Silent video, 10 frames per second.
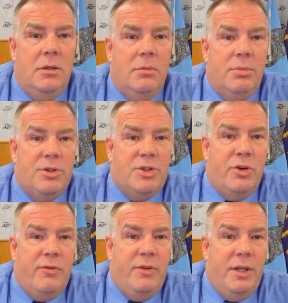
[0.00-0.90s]

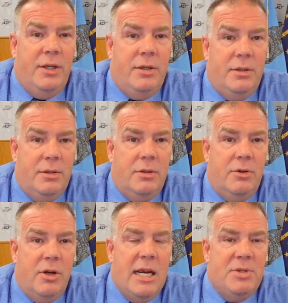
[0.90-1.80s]
preserved the
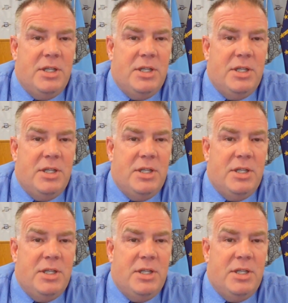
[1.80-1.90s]
crime